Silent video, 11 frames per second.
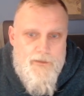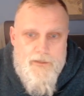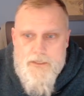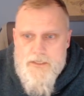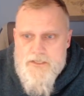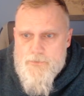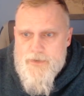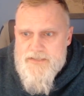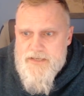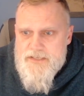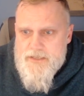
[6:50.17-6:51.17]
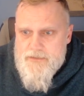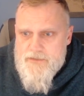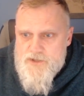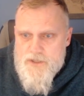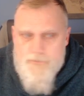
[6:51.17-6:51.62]
So as I said, the
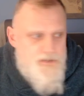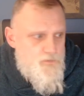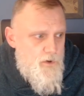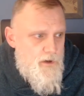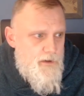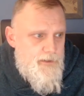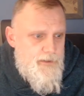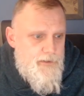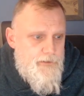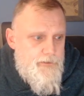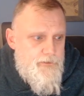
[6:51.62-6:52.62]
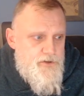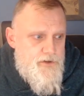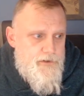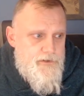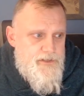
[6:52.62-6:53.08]
Germans won in
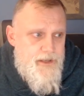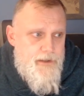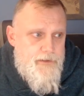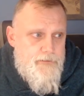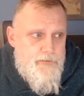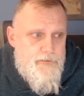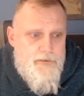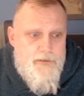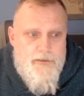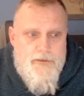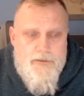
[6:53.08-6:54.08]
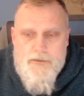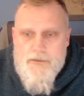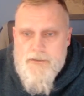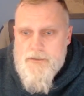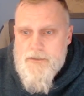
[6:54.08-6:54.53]
turn 10.
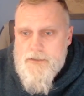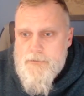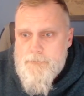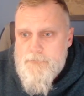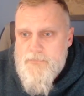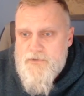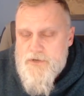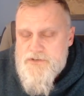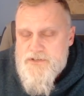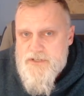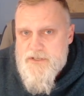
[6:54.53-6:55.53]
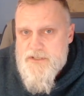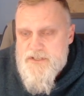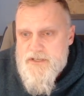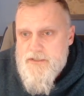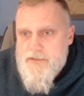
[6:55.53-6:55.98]
The Russians
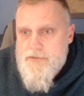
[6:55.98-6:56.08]
conceded.